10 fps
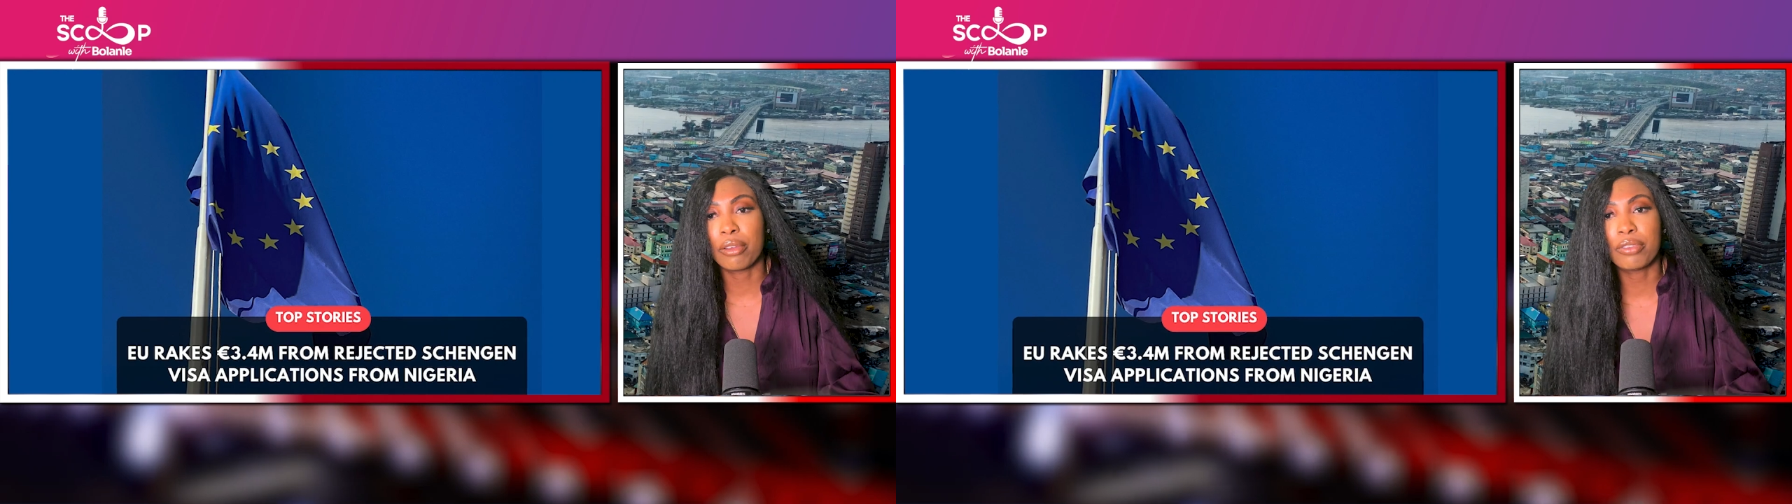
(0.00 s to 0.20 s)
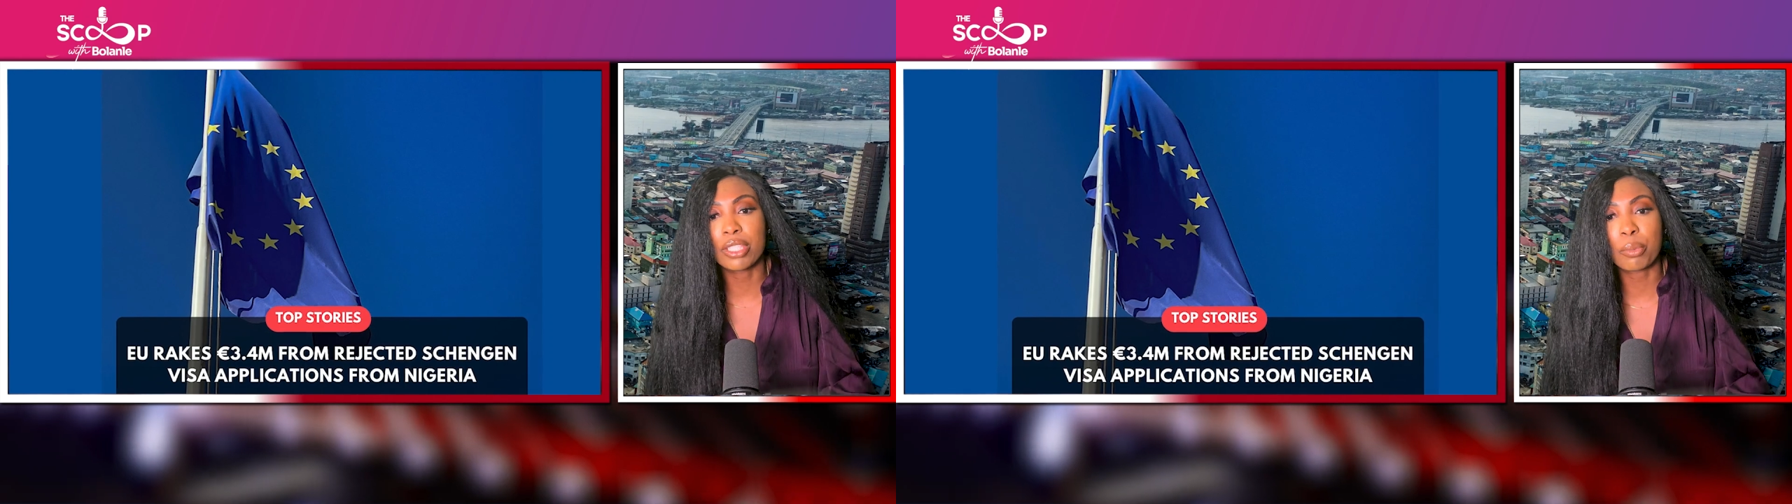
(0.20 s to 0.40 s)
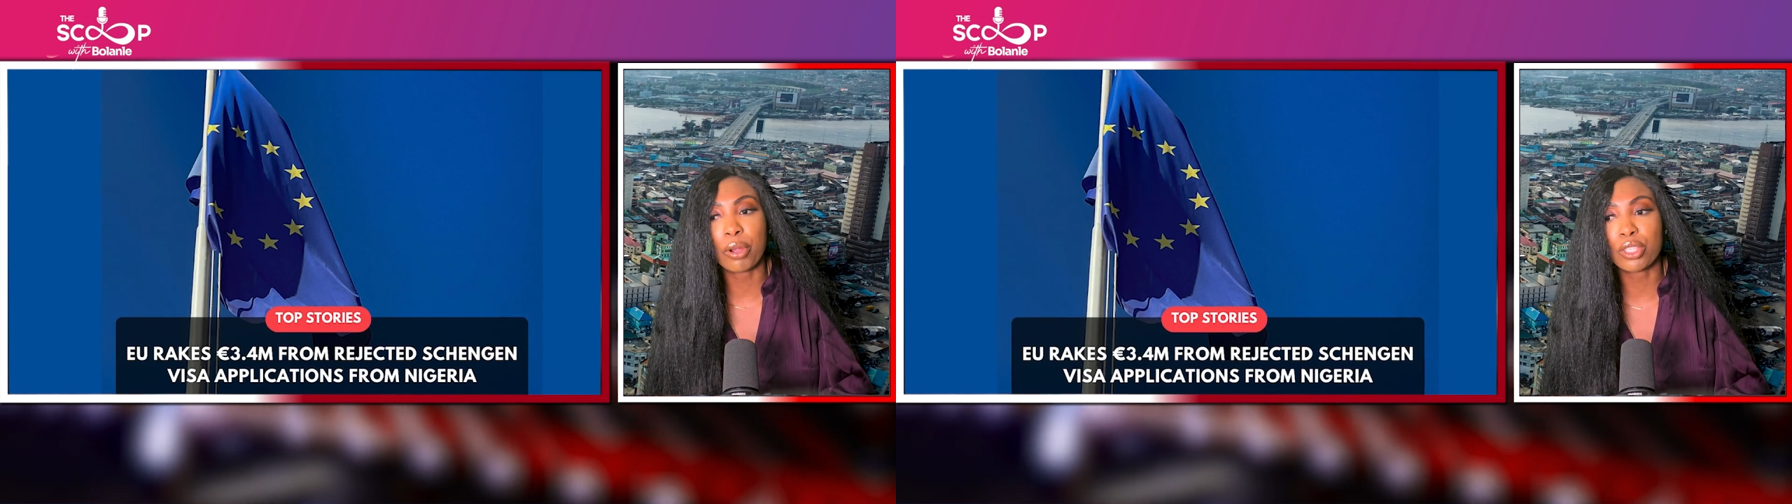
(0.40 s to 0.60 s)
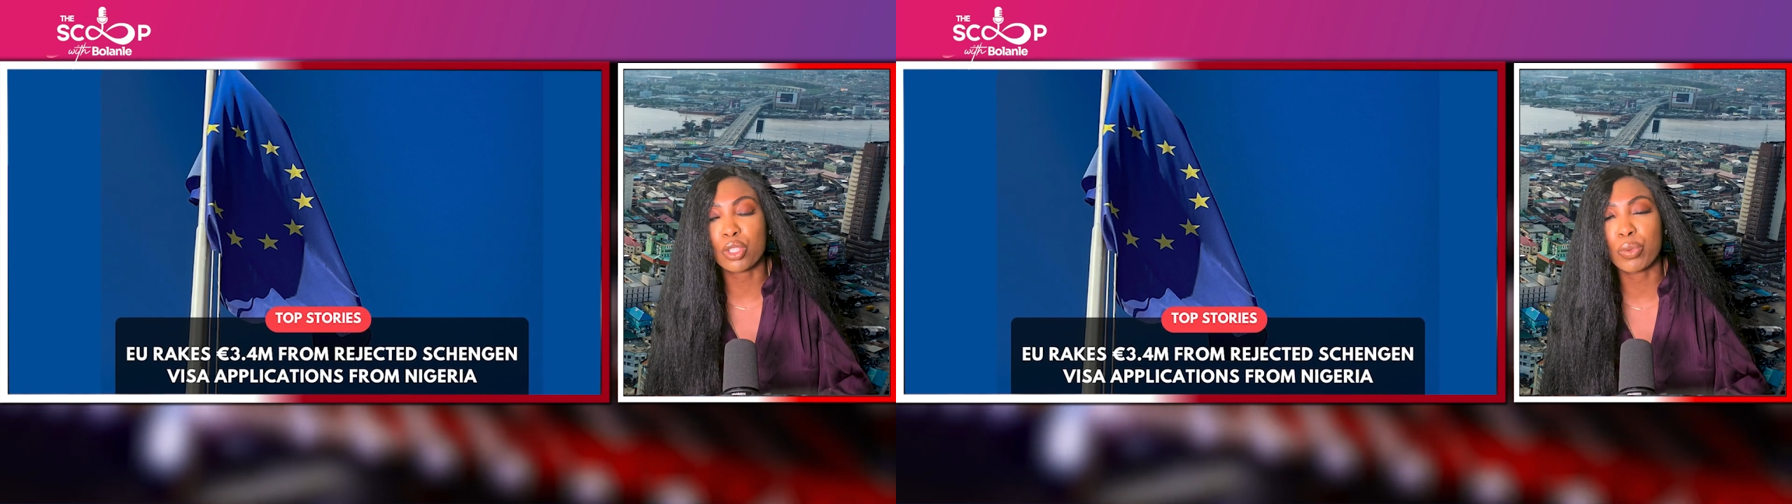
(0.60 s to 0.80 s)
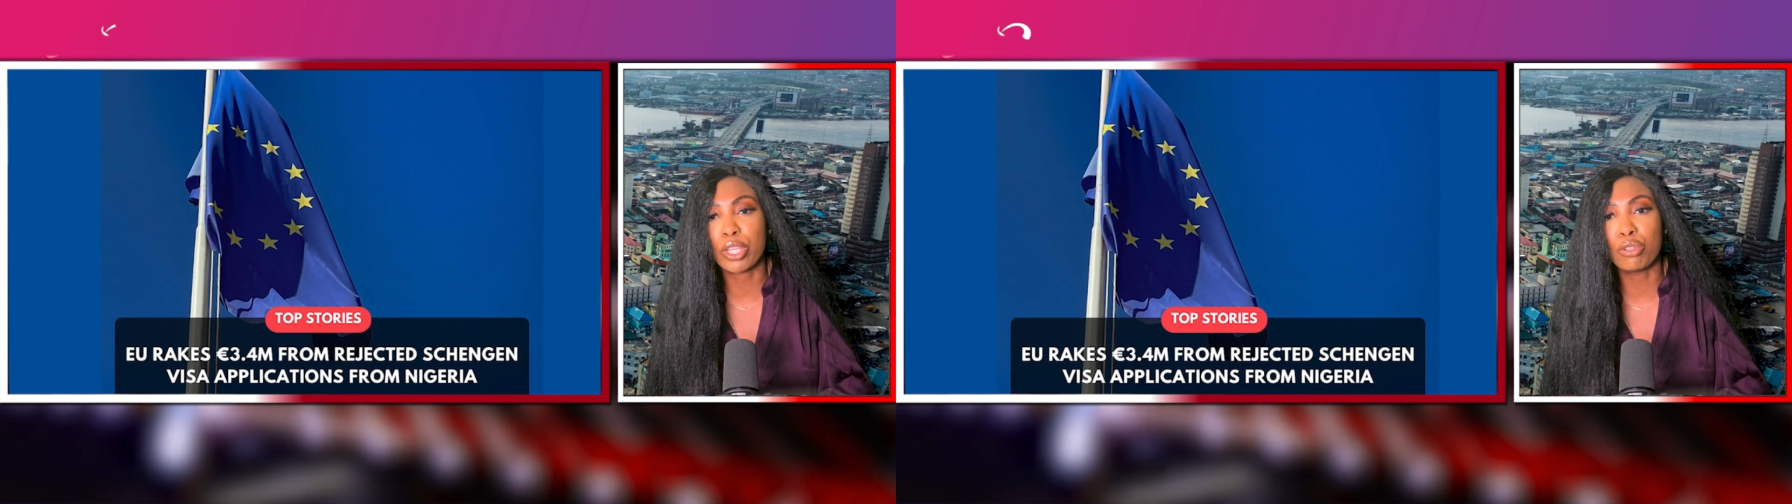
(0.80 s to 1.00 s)
a visa
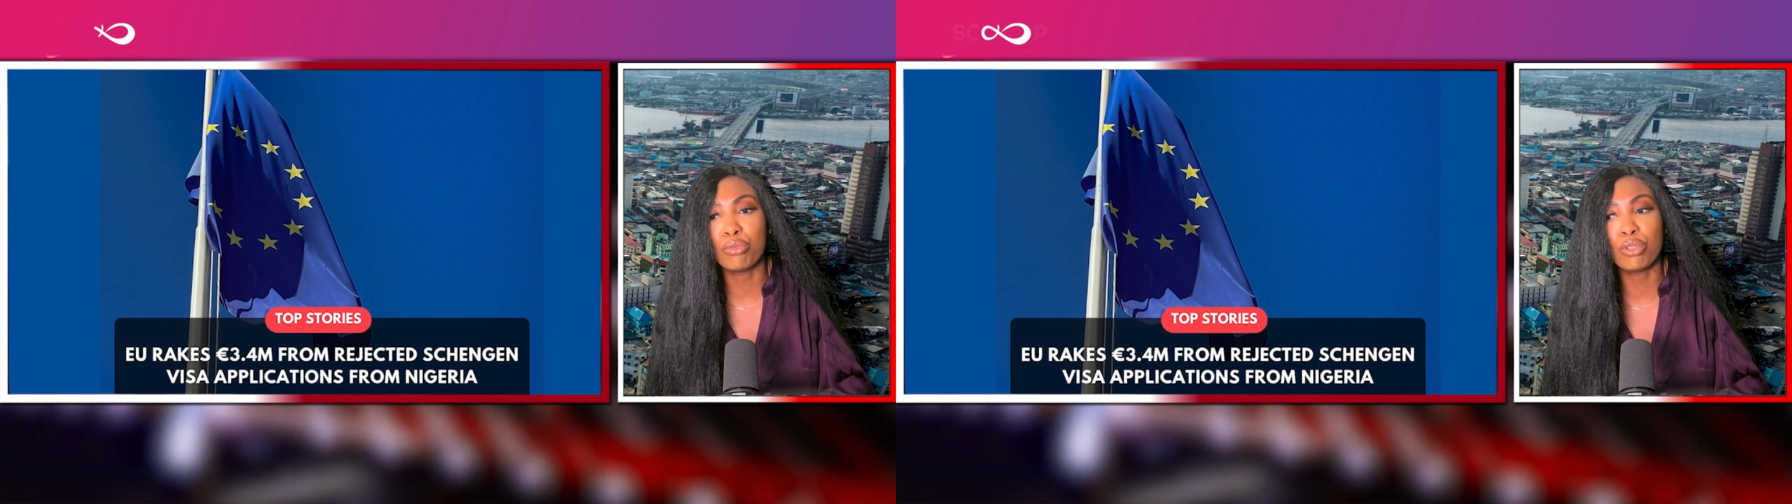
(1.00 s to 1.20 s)
process when you